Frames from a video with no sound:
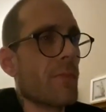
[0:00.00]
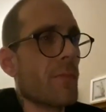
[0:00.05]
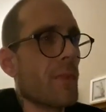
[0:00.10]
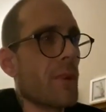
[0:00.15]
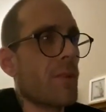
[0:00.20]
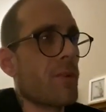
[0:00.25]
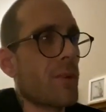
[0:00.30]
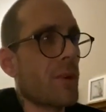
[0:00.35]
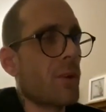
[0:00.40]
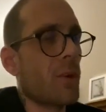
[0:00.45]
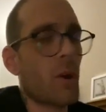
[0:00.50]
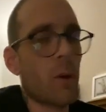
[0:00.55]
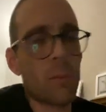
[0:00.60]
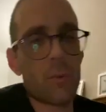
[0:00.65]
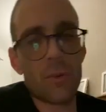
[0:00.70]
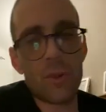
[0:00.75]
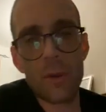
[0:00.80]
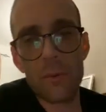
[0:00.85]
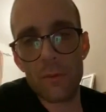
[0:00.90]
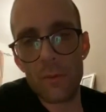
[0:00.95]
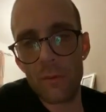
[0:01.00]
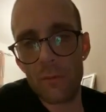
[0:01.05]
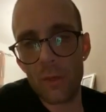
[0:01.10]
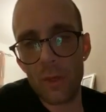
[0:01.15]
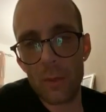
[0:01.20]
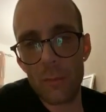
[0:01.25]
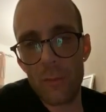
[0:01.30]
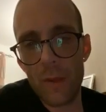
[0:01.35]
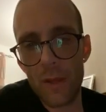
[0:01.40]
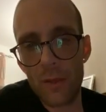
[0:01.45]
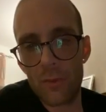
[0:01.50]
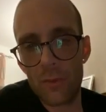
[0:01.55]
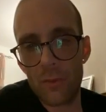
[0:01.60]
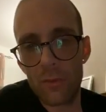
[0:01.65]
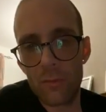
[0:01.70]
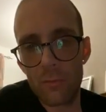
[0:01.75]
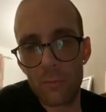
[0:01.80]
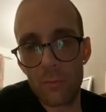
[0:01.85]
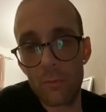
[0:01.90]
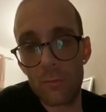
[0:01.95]
That's how I got myself in a fucking mess.
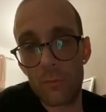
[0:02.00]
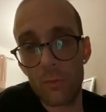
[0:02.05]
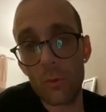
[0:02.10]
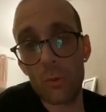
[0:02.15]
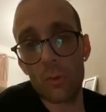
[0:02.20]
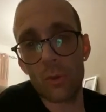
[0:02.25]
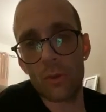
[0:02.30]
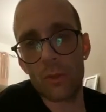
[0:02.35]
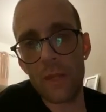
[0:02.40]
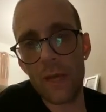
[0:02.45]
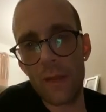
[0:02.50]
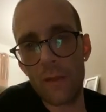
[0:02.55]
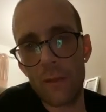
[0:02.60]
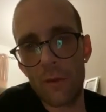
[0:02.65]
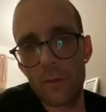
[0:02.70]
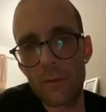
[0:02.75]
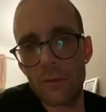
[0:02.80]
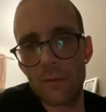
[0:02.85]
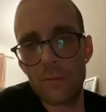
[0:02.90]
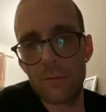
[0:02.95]
It's all good now, though.